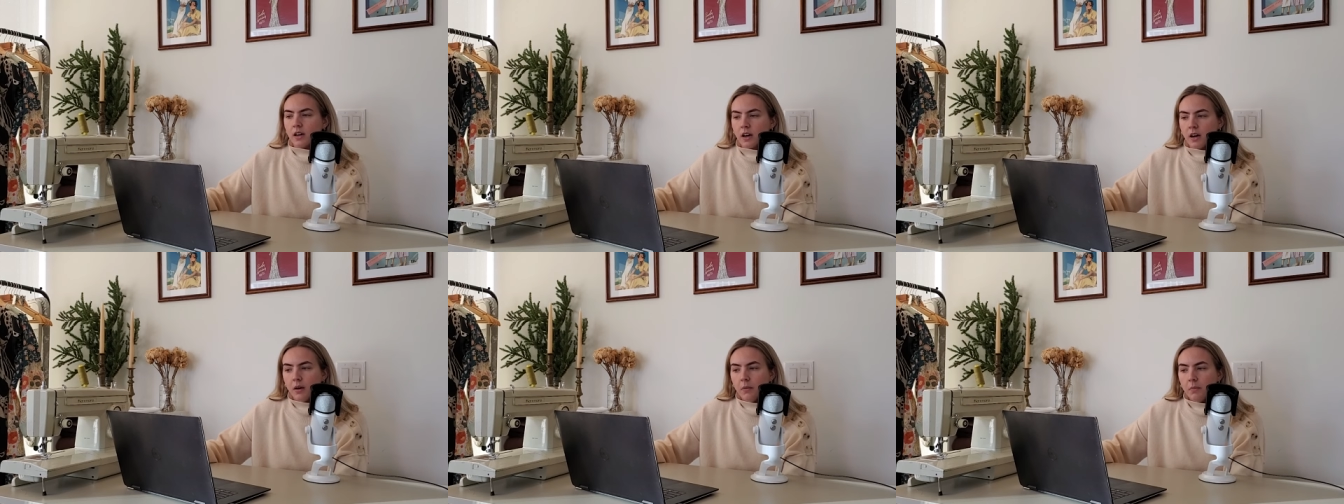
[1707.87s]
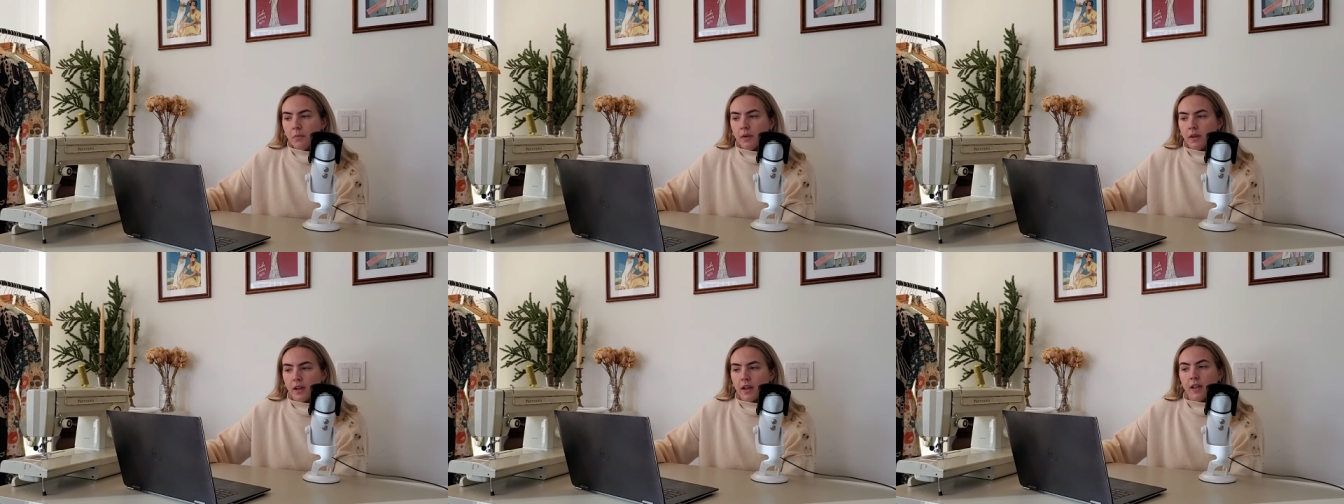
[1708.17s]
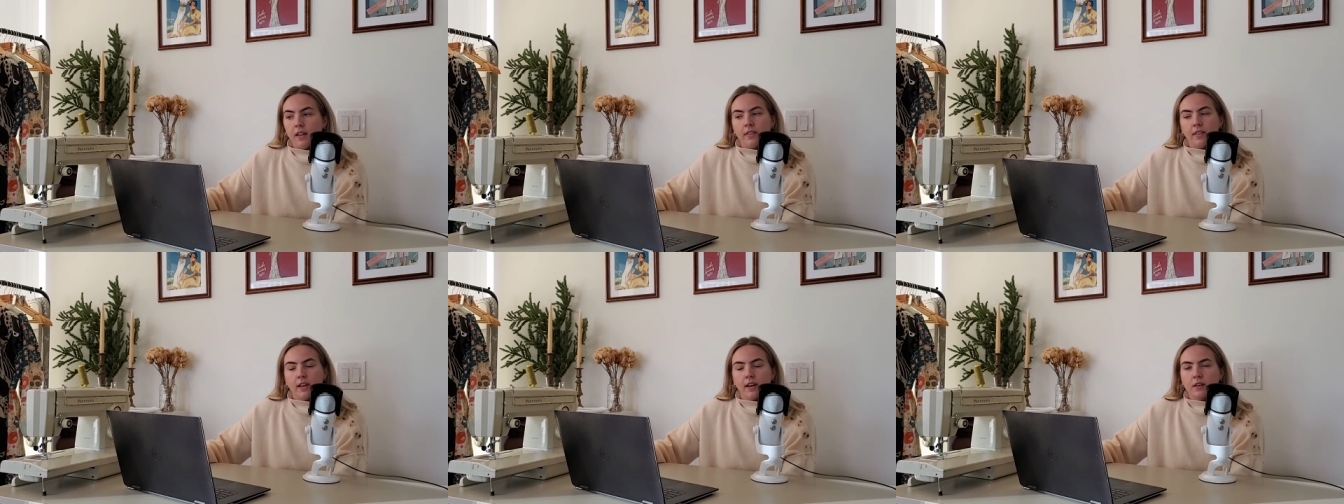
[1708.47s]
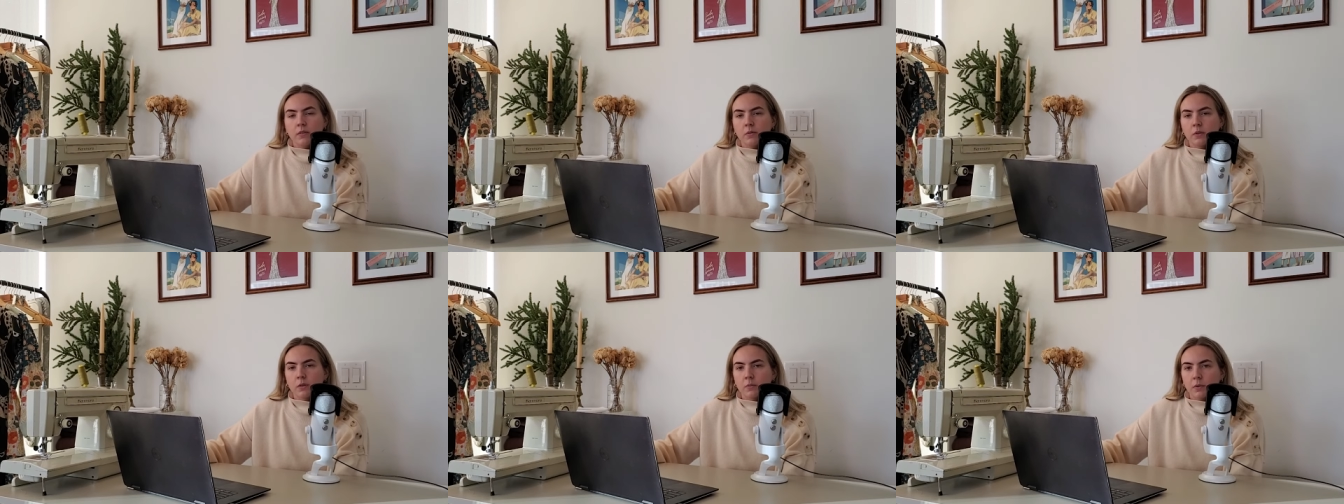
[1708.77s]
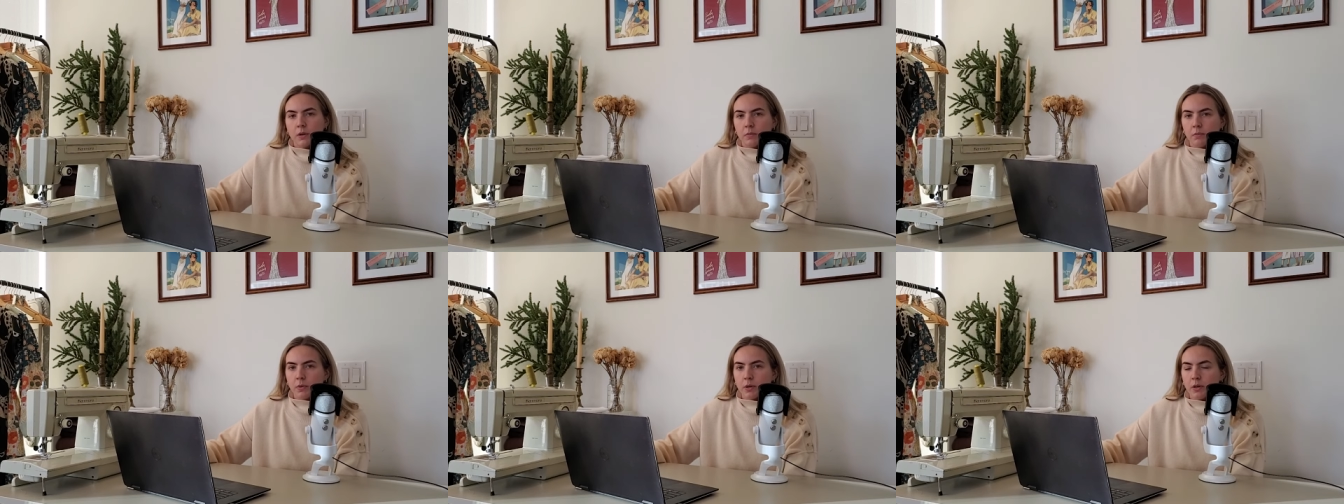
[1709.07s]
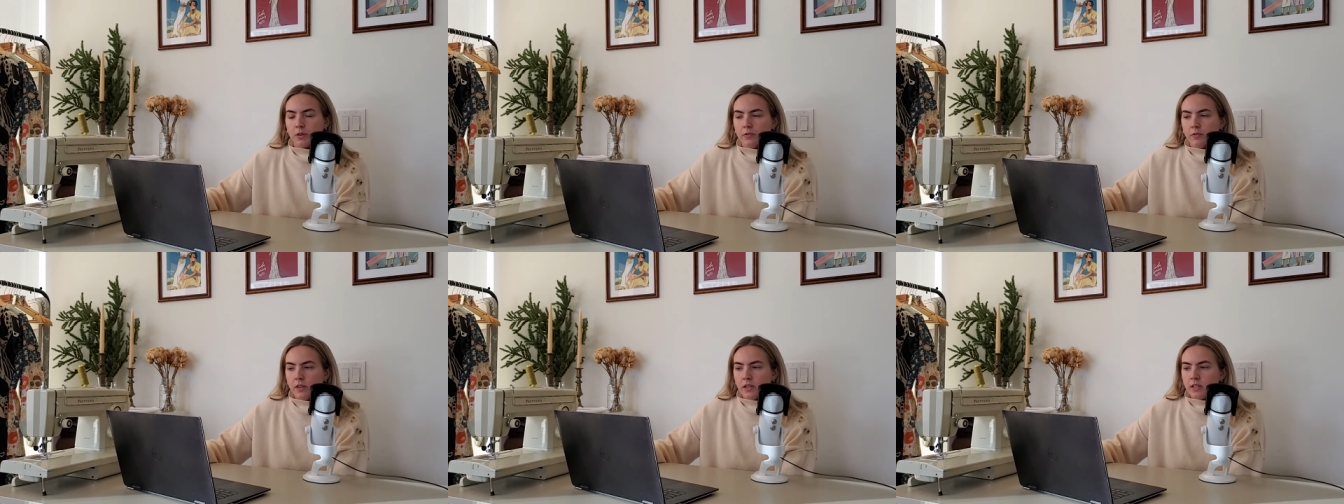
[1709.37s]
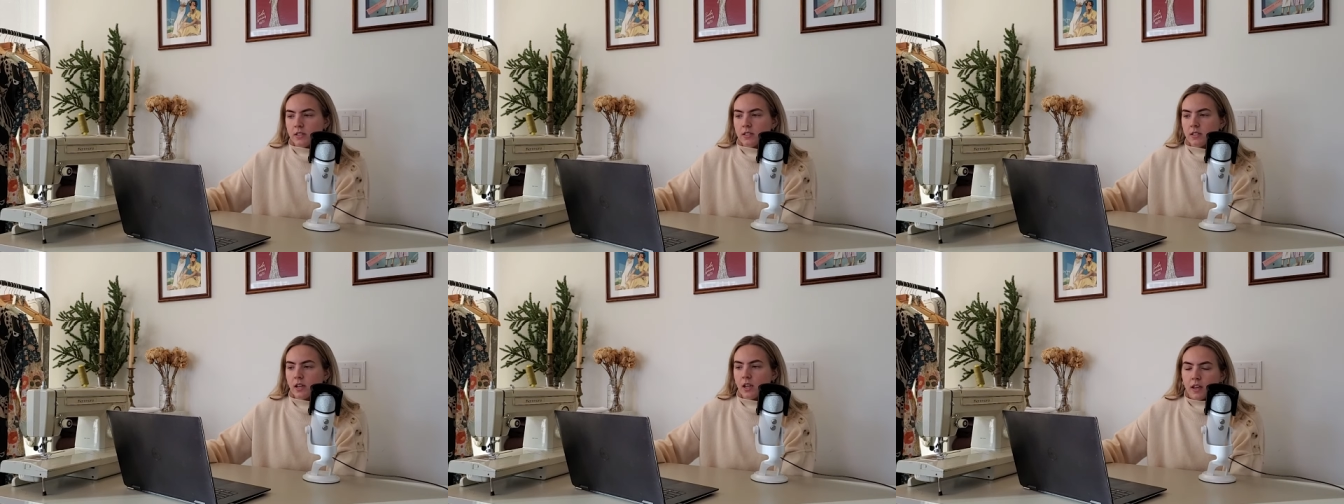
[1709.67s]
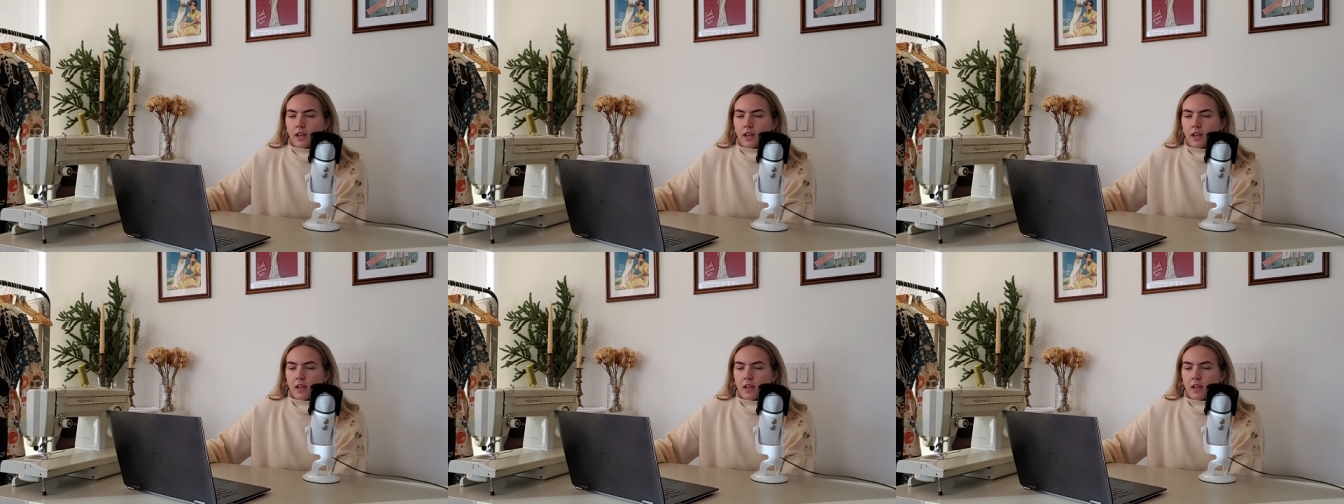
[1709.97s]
up and then it would have been perfect.